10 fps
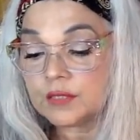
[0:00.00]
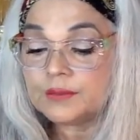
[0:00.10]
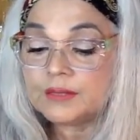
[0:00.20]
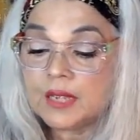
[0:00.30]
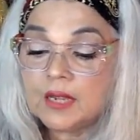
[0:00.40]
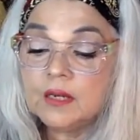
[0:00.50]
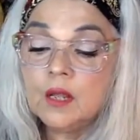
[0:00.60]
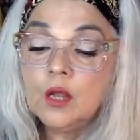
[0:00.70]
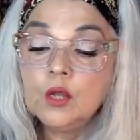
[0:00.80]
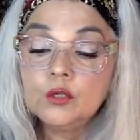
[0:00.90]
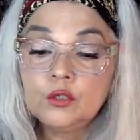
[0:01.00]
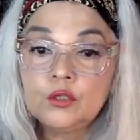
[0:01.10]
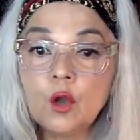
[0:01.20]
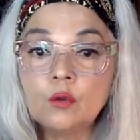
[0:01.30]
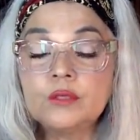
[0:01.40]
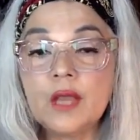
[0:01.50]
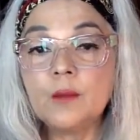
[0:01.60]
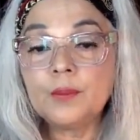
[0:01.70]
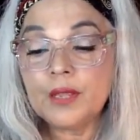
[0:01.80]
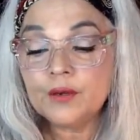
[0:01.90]
I'm saying don't
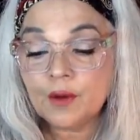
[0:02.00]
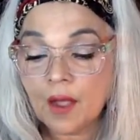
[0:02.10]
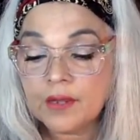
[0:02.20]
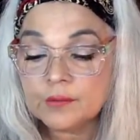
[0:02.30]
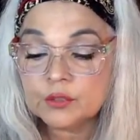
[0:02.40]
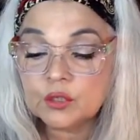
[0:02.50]
downplay your items.